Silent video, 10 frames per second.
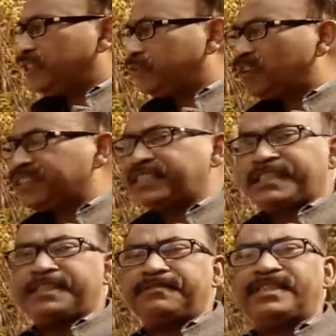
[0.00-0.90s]

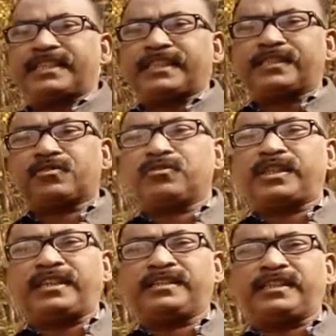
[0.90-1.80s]
quantitative data. So
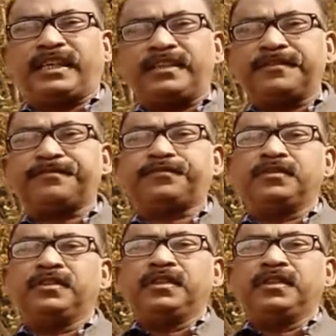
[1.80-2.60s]
there is enough